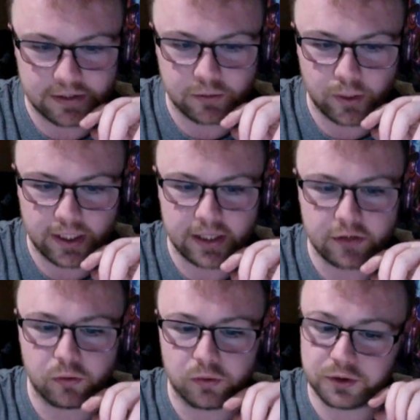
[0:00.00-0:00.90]
Wicked,
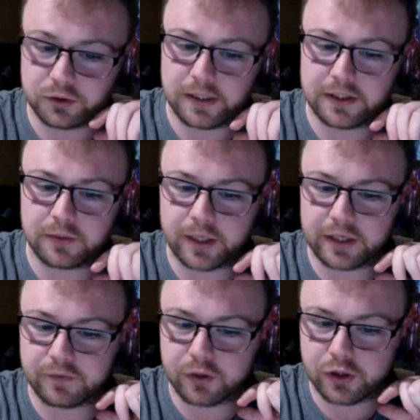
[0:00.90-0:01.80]
also directed Wicked
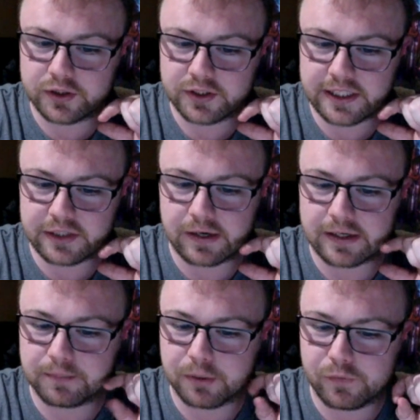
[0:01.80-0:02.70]
for Good. He
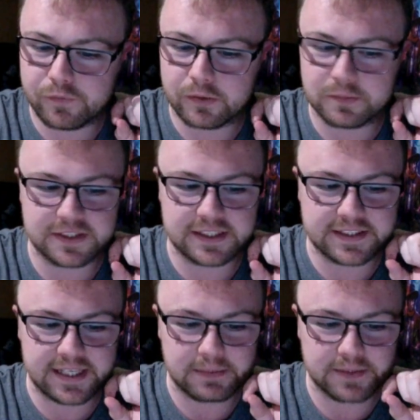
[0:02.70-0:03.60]
directed both films at the
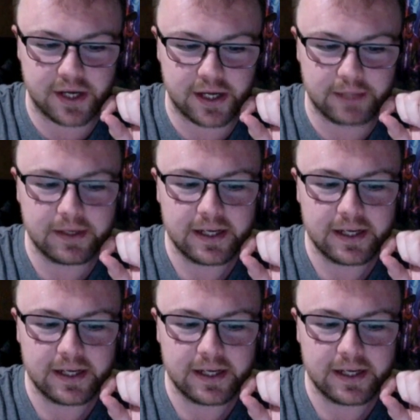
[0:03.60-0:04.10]
same time.